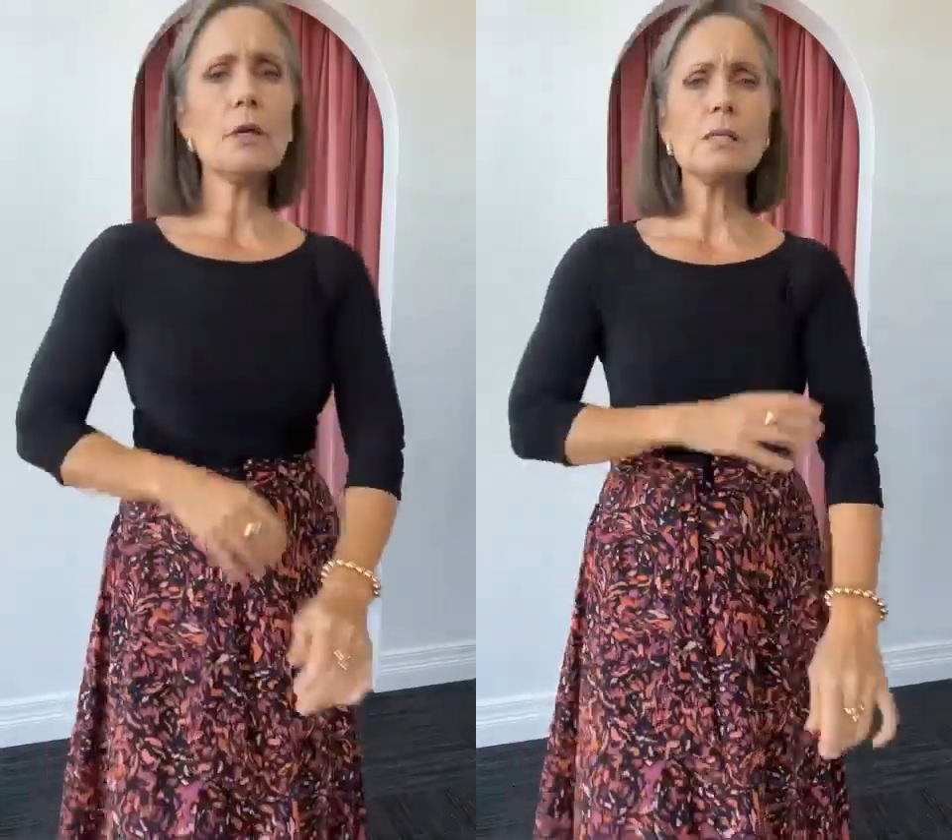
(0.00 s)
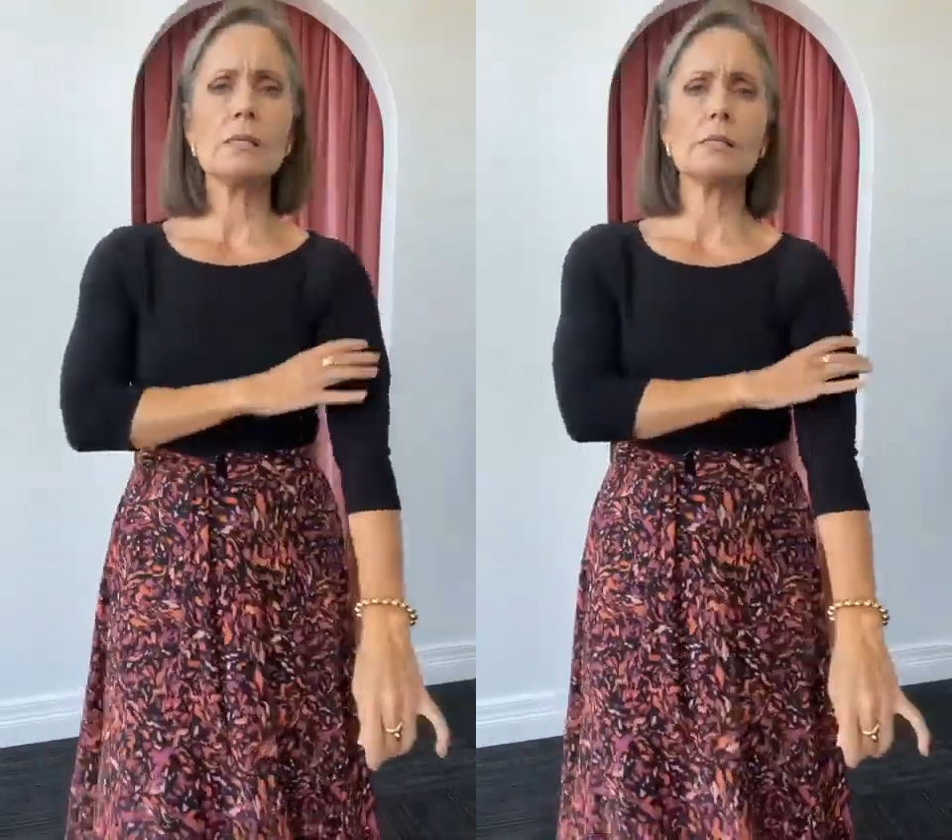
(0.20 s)

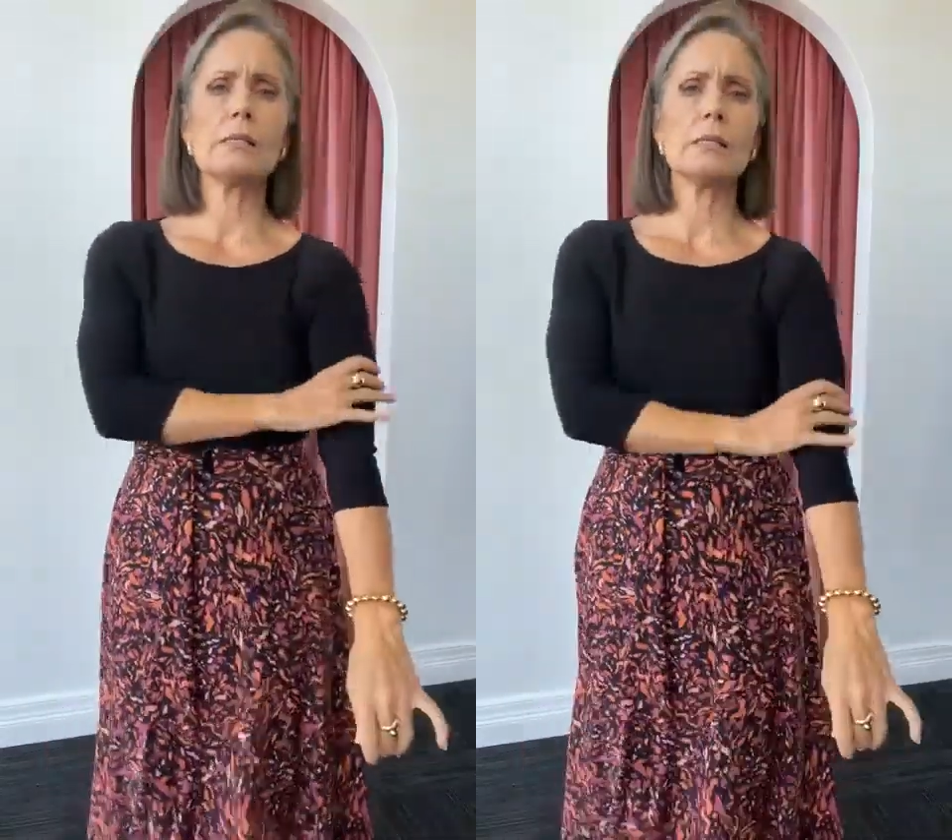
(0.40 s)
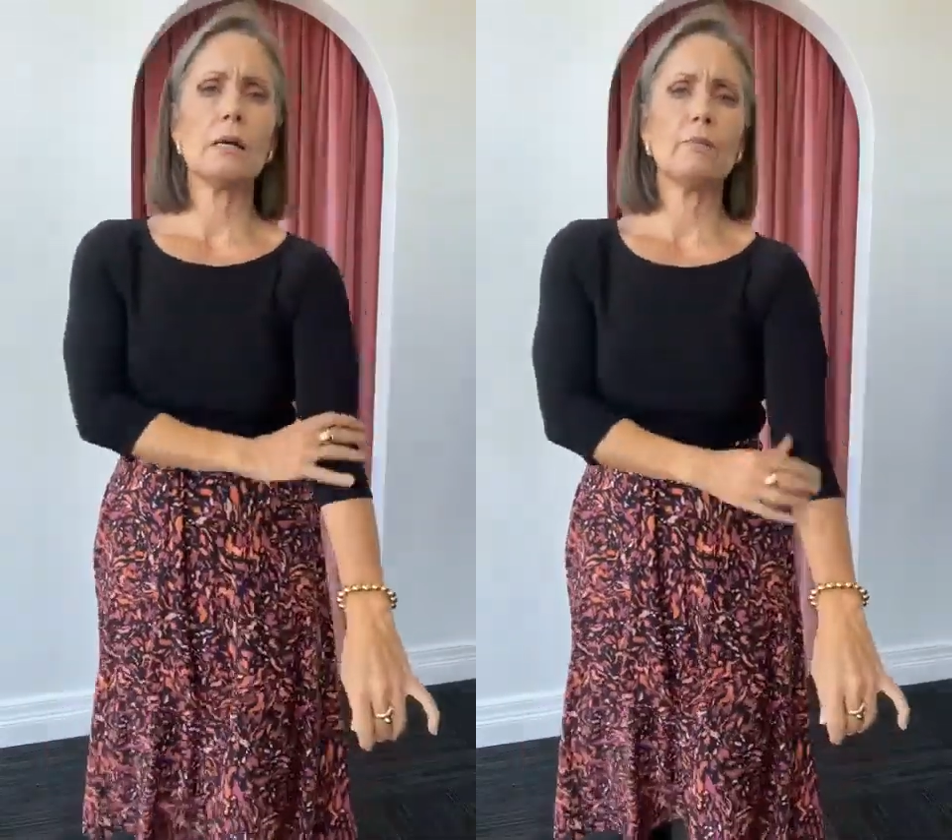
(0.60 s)
nice
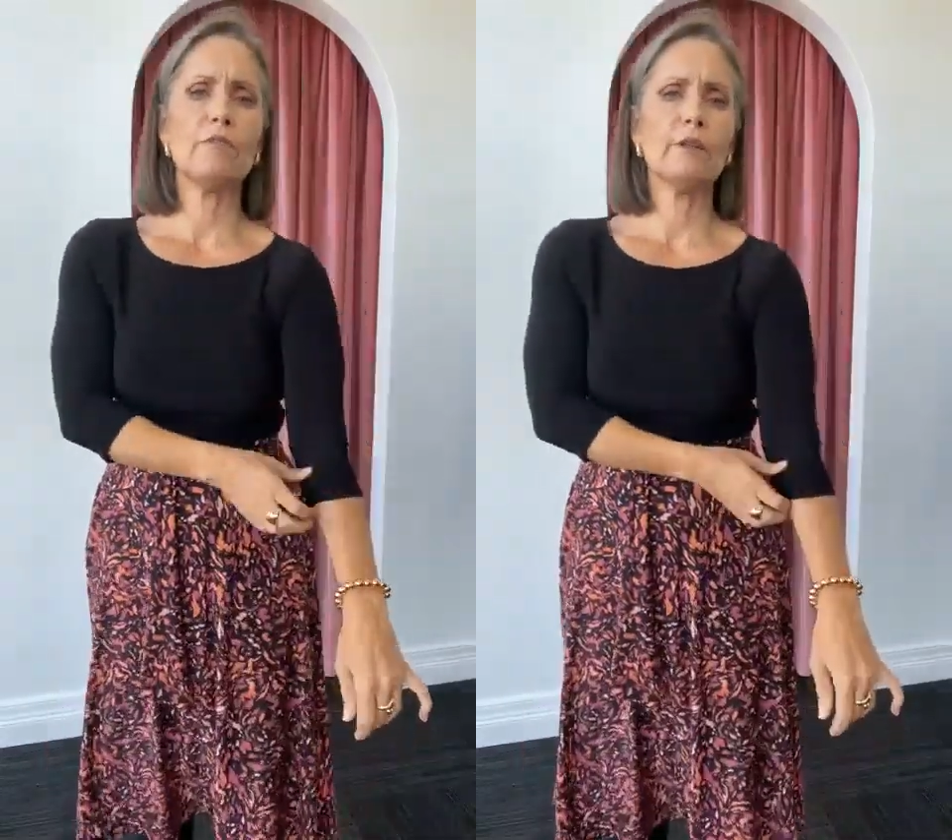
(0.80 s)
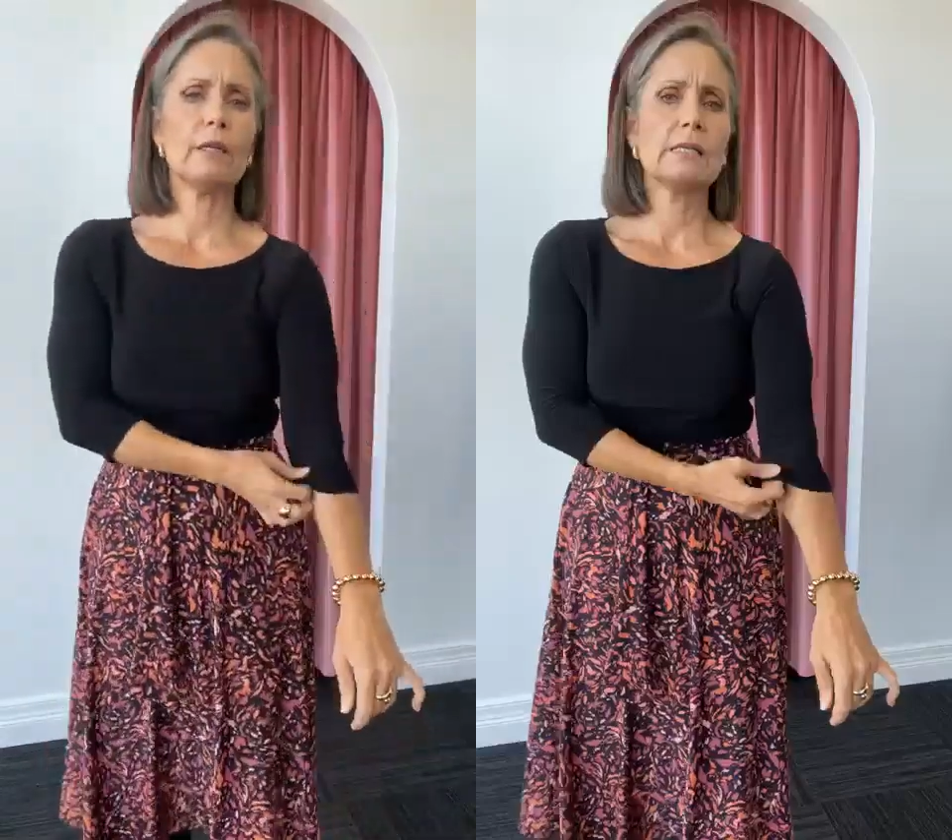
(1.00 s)
and
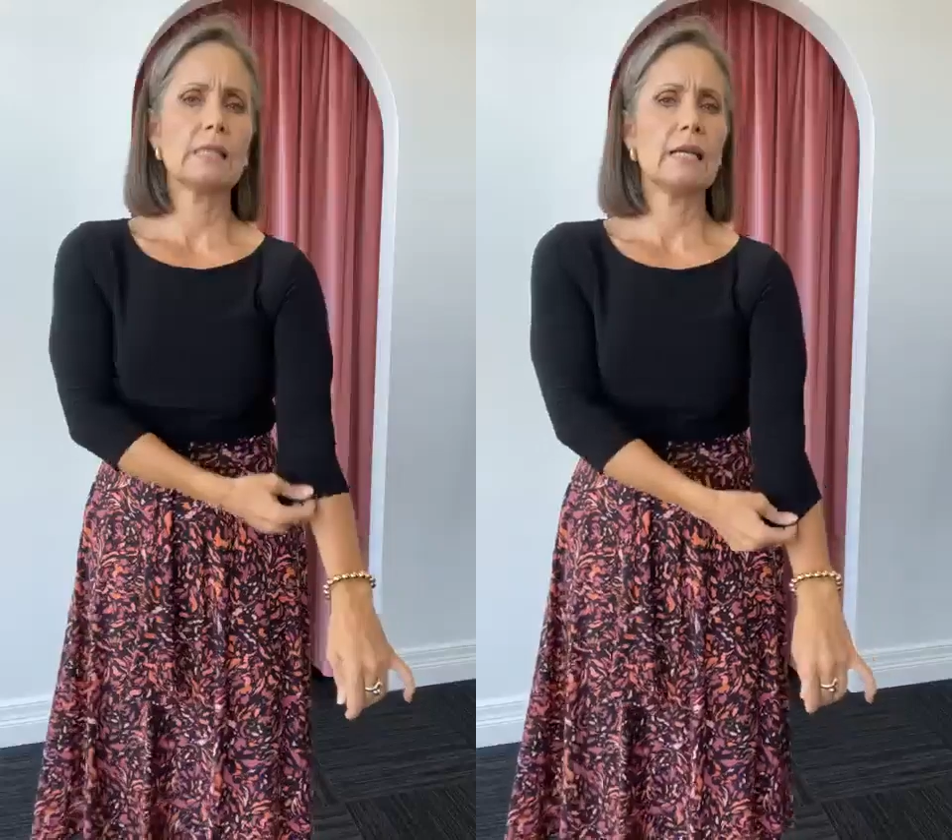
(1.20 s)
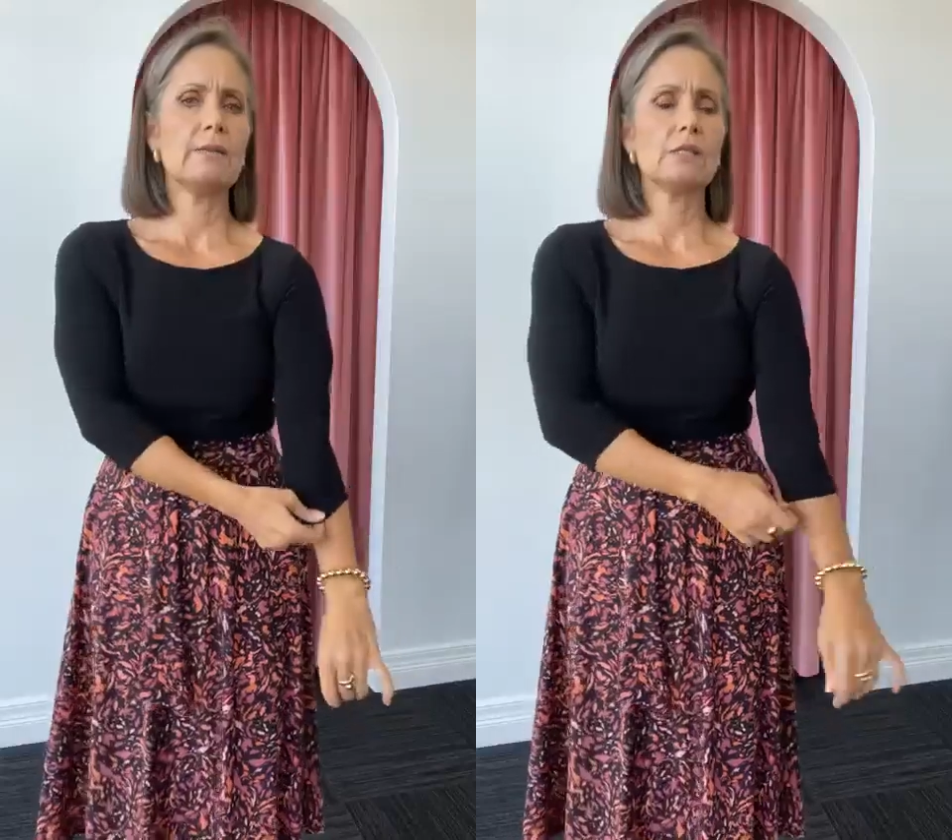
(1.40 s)

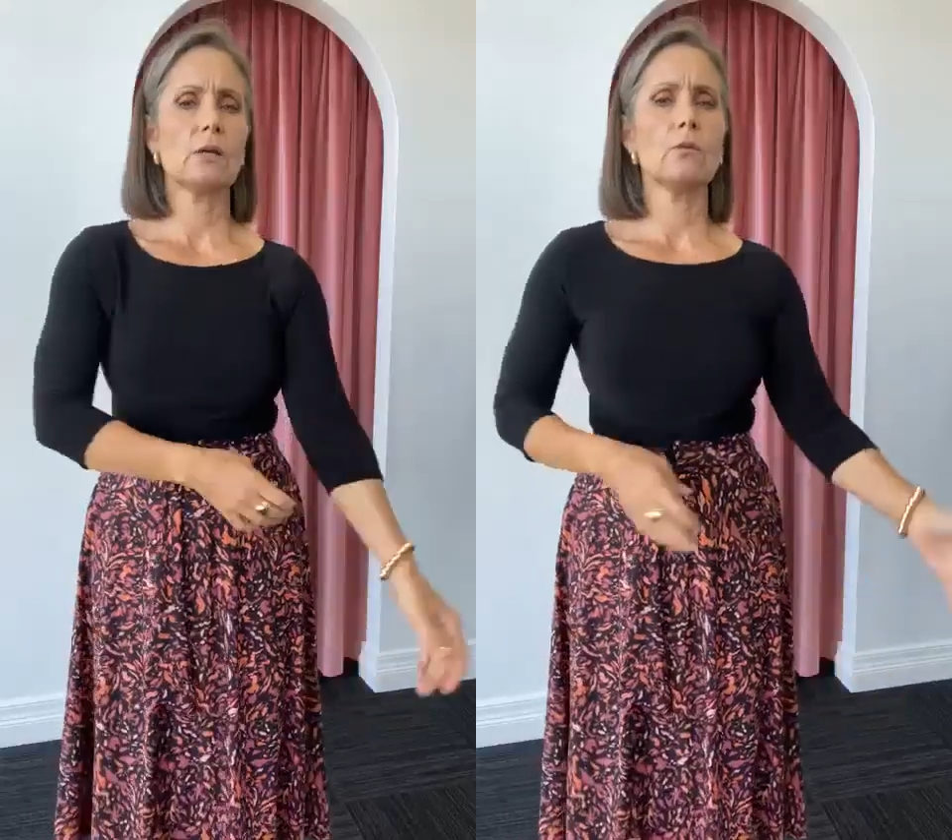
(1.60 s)
fitted sleeves.